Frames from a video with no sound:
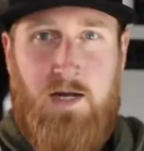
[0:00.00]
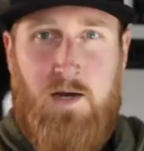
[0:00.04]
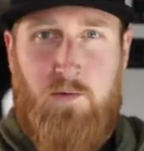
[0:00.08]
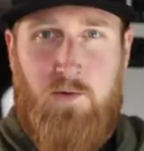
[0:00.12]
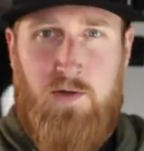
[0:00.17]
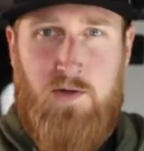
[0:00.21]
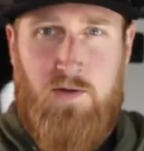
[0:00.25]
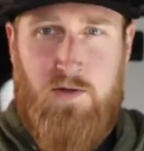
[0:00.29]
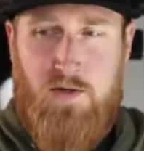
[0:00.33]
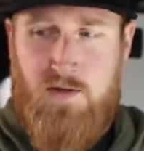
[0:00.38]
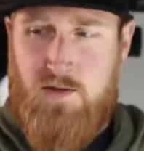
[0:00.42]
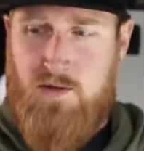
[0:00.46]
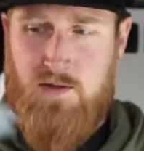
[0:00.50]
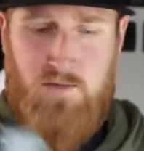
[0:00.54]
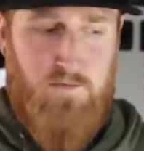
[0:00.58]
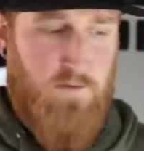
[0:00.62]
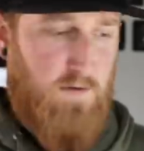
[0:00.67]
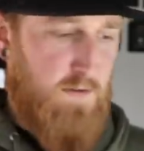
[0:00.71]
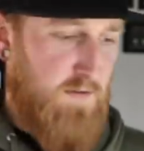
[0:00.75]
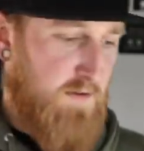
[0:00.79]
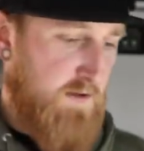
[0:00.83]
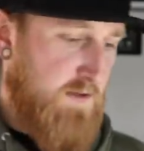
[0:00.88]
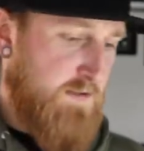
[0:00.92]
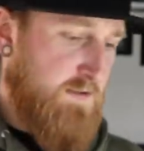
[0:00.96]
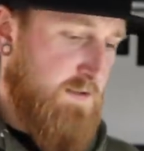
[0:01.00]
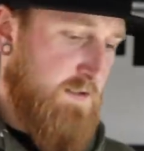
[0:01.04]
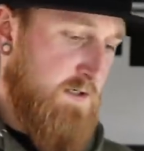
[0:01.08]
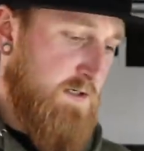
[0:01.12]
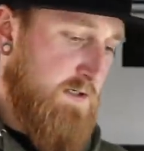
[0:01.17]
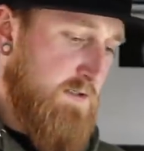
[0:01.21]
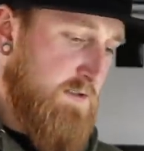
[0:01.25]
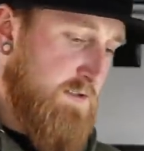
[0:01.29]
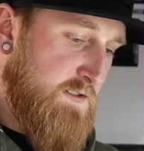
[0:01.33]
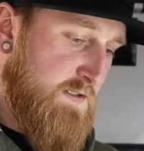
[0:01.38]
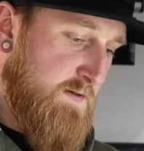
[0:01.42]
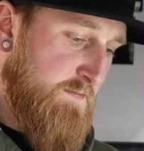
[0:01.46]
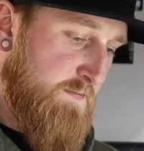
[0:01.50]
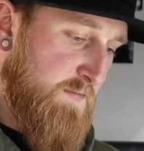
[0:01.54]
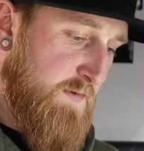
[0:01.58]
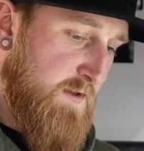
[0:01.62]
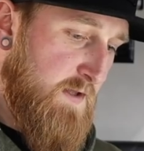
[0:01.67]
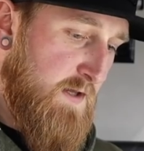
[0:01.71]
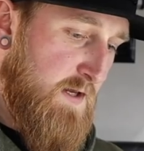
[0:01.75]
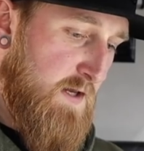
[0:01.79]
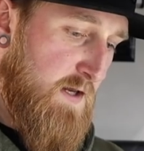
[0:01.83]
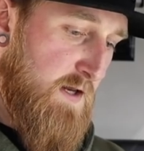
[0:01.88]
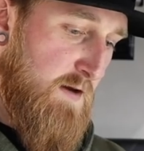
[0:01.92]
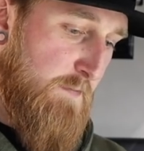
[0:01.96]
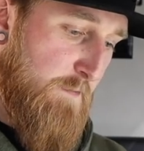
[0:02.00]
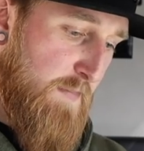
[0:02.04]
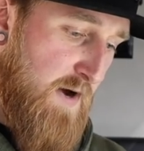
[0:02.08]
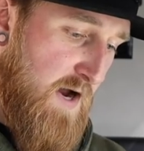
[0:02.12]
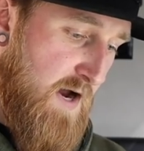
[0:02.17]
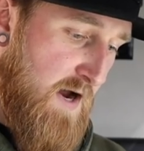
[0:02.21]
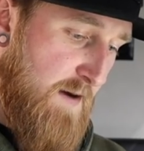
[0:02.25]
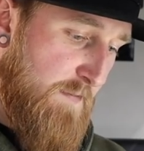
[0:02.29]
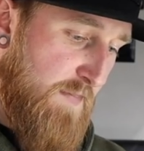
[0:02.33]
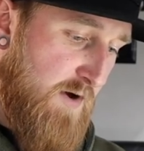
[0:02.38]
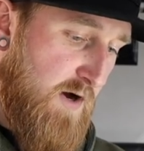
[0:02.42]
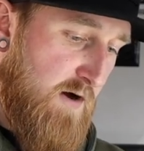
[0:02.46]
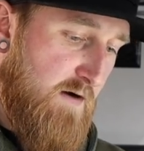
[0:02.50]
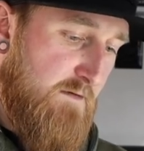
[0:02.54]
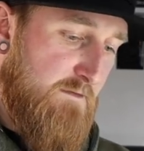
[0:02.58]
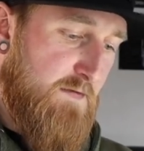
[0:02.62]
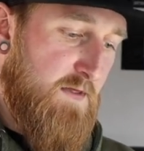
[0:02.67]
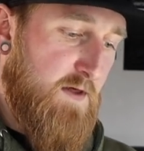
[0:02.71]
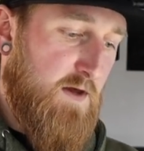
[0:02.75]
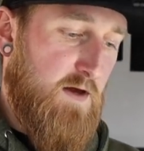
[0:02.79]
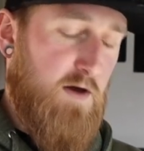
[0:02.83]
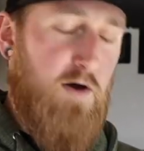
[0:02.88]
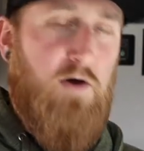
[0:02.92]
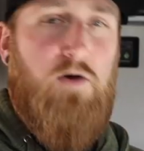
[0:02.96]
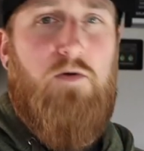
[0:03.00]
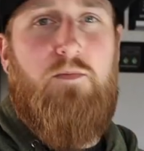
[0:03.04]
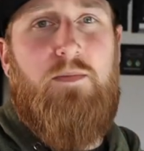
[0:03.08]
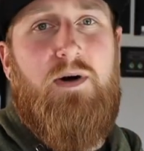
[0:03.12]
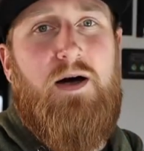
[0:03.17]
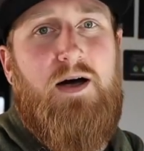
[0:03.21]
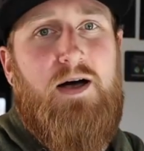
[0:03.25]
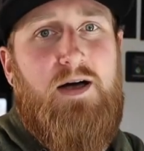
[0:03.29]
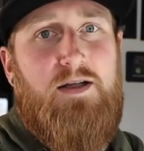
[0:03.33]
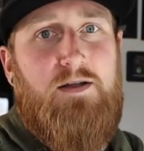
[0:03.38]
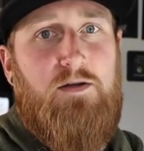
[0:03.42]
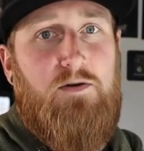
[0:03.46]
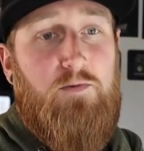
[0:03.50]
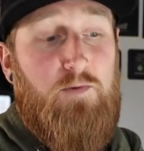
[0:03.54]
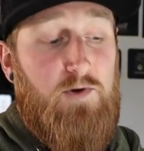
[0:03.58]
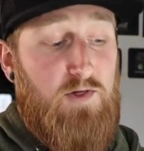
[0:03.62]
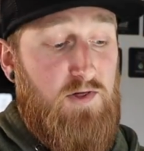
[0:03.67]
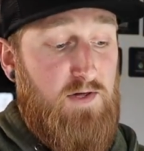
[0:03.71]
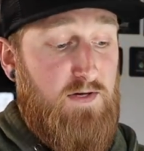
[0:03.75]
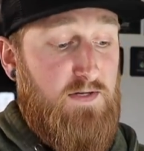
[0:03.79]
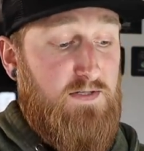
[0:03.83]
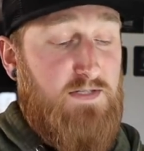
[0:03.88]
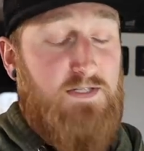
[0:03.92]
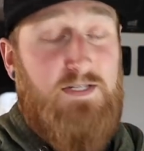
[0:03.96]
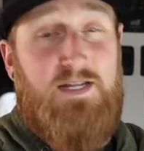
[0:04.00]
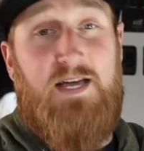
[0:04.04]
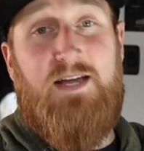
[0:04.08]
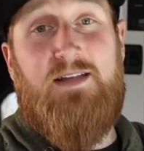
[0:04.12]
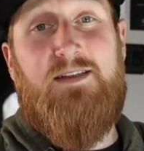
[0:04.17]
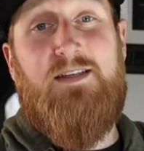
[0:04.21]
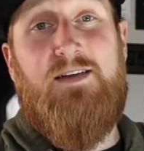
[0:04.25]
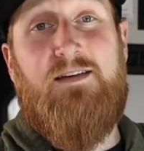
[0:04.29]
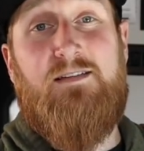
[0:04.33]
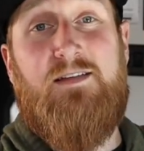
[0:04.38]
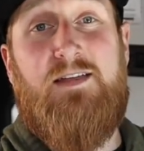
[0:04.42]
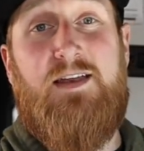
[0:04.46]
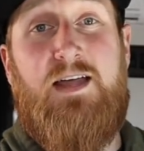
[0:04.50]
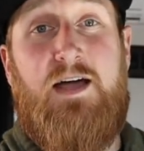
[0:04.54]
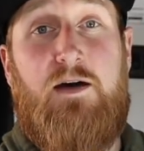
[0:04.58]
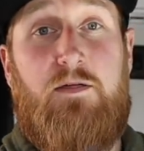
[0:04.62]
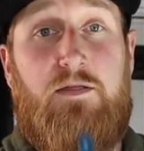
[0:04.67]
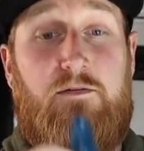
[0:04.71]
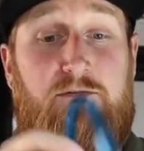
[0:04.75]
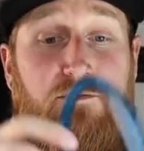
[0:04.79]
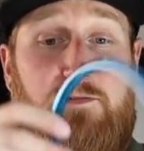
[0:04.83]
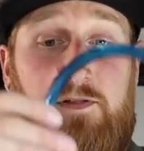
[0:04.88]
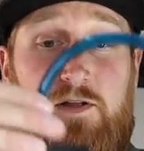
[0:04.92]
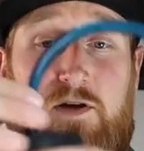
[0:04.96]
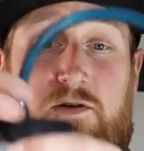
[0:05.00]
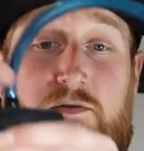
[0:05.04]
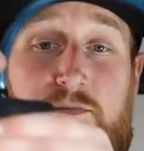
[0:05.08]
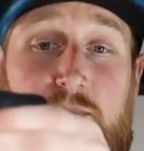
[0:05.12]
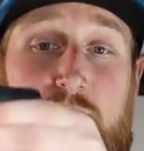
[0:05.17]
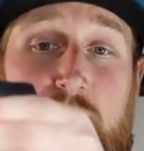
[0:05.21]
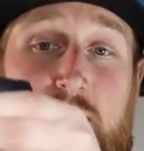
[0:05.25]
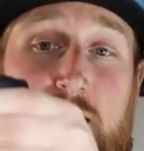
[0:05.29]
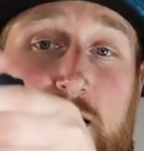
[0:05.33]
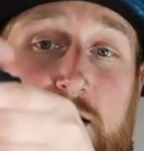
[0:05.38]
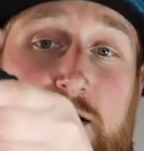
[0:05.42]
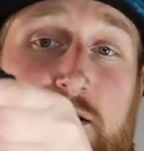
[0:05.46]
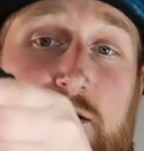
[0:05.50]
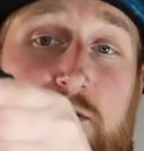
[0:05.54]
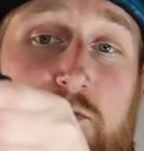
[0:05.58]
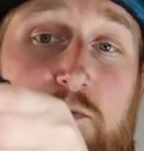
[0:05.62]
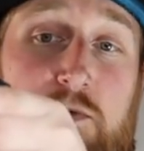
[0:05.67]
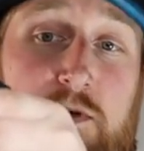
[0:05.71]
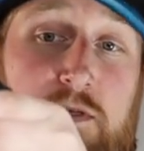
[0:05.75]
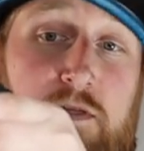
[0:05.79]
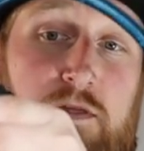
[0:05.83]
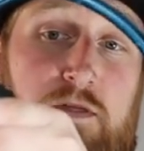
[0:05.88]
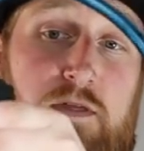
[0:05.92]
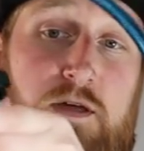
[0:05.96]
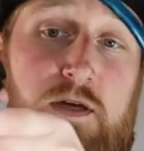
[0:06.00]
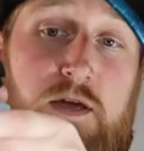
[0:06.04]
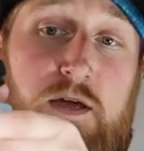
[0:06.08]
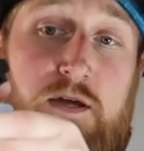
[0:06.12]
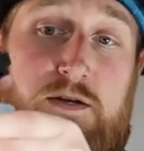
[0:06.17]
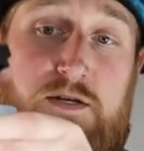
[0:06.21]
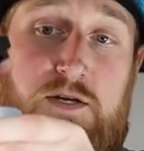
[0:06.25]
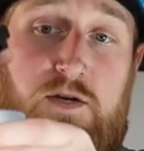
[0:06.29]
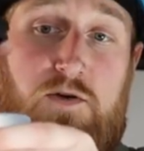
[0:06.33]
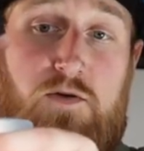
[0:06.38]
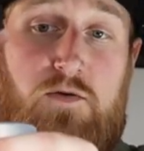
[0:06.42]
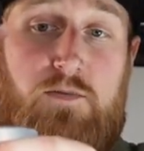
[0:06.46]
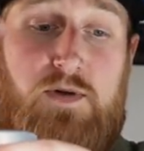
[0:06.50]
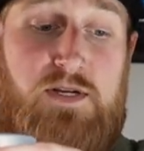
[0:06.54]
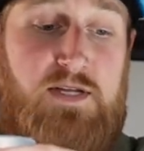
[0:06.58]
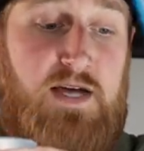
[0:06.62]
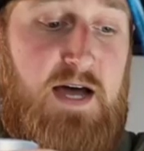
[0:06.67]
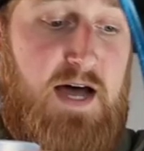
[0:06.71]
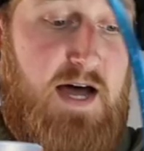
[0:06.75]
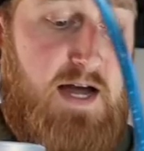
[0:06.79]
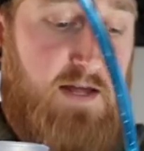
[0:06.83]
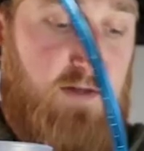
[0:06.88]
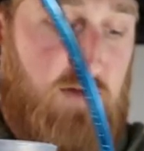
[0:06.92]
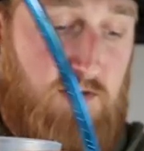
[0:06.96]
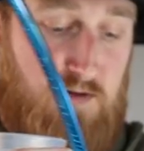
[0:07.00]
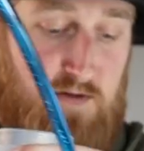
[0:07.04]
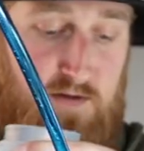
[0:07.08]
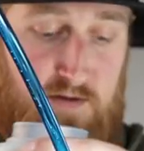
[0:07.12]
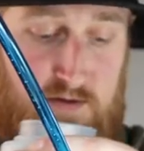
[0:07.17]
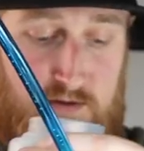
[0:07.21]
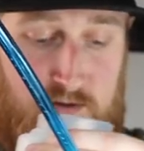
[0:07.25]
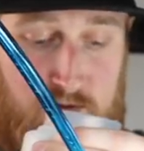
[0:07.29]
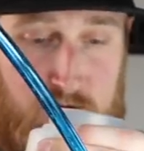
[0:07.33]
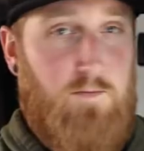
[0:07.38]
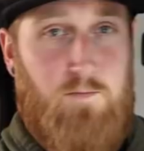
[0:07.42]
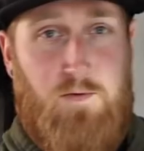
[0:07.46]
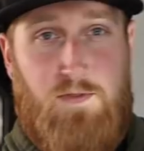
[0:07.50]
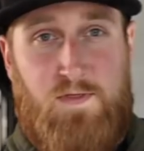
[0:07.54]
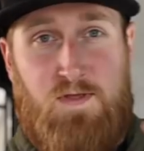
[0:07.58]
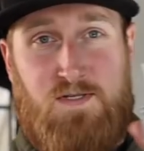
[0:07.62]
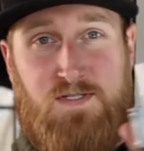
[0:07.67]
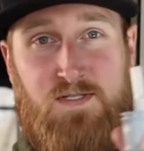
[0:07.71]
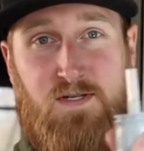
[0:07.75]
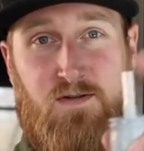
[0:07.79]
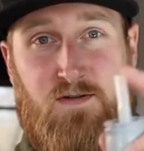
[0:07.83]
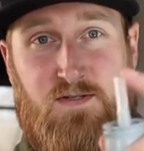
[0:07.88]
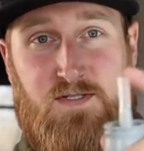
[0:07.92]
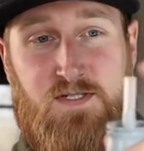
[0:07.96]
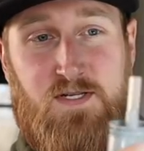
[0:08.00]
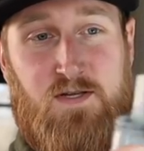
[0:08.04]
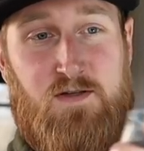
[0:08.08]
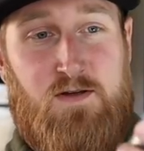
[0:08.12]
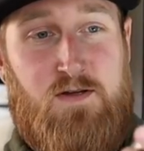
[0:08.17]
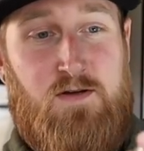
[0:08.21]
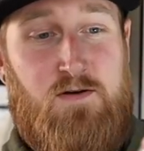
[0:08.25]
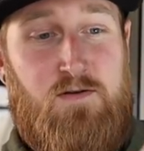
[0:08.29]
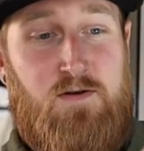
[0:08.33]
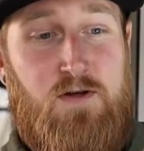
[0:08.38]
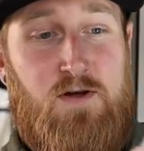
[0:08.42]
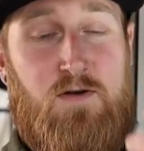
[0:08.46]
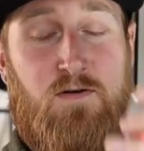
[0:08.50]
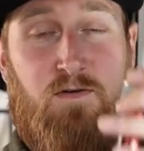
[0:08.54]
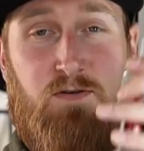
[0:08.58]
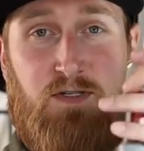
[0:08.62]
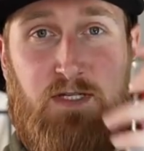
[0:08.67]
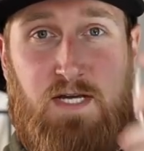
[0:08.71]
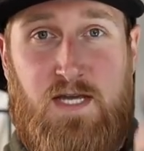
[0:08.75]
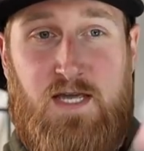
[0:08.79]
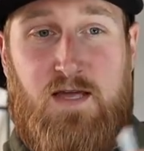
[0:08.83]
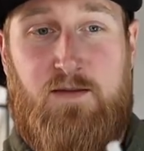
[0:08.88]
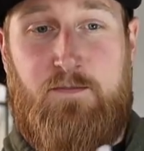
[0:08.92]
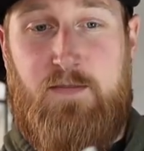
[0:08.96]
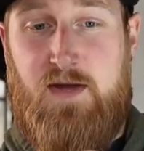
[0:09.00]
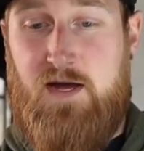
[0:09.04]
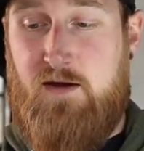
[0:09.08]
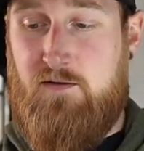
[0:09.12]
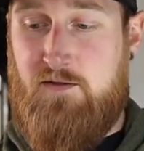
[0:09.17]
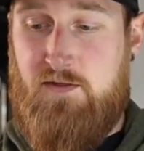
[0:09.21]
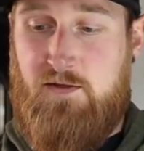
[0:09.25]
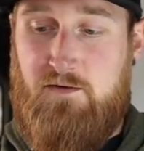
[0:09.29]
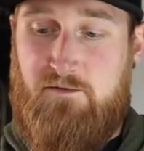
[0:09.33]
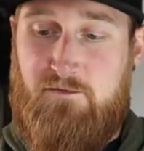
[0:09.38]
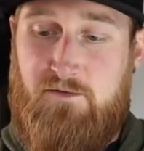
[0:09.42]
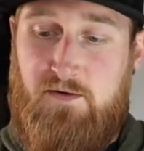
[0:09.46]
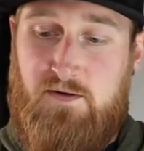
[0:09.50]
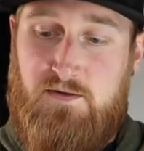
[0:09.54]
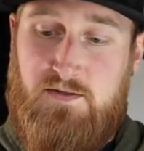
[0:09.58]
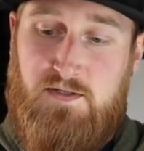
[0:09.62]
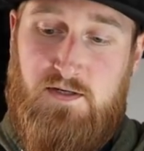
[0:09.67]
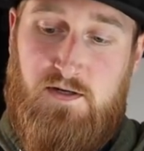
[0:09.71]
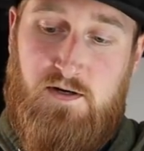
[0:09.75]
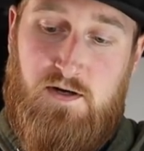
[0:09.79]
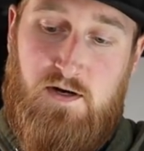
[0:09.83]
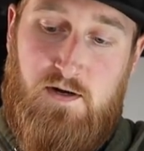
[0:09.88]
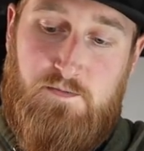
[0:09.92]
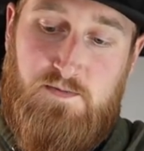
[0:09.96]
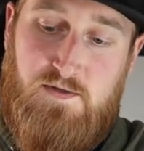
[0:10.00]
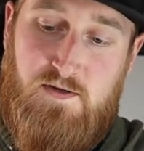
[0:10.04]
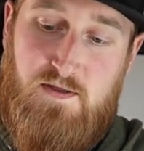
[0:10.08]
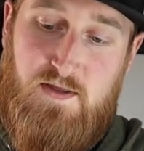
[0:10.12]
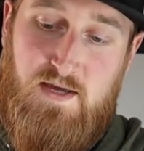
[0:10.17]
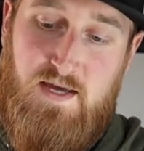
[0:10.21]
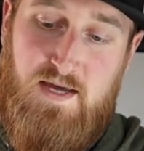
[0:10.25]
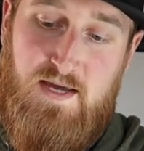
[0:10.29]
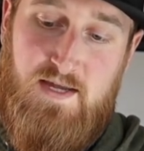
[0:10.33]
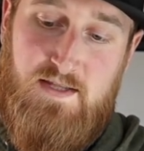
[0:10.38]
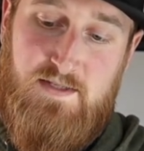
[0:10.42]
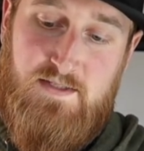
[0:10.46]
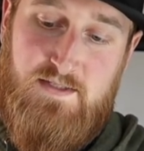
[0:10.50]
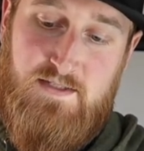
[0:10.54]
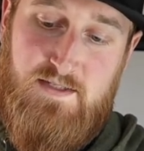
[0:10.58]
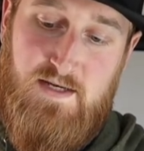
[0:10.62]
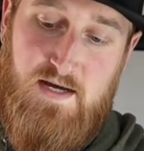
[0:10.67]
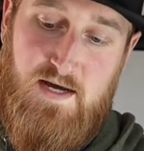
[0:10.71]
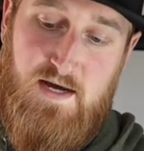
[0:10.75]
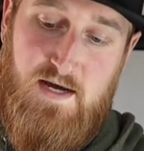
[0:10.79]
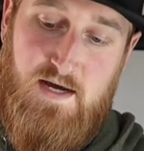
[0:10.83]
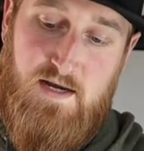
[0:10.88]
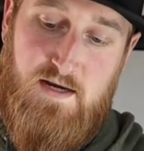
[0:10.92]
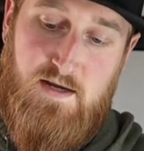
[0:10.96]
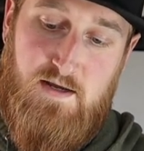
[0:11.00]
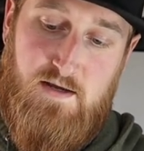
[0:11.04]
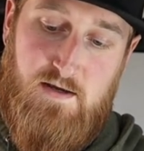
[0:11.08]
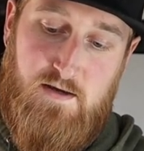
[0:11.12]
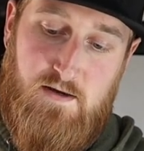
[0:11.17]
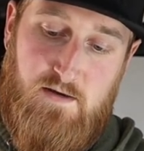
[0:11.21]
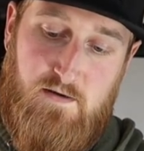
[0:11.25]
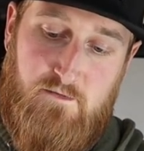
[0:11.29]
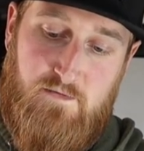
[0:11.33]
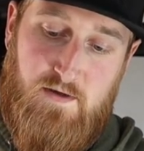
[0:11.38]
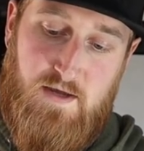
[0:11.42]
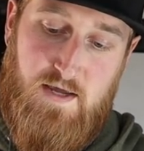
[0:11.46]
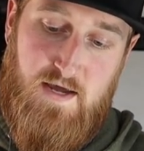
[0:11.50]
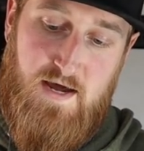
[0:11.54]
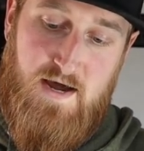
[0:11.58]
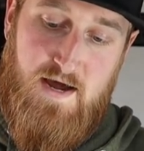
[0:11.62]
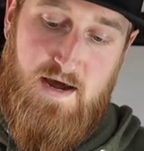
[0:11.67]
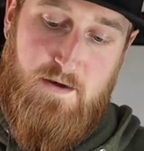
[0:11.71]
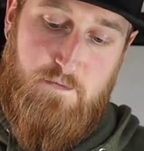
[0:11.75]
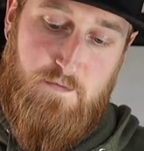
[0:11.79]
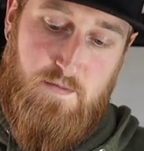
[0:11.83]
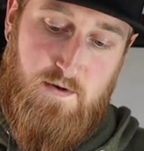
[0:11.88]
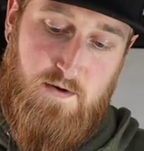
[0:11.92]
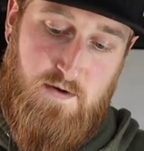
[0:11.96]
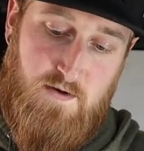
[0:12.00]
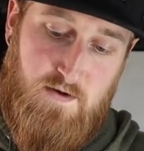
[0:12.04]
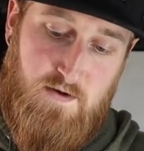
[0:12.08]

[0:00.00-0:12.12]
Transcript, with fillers: Now what you can do with this is simply pop off the go mod, which is technically now the flow mod with the tube attached. With this little silicone hose, I can mount the filter up to the inside of the cap,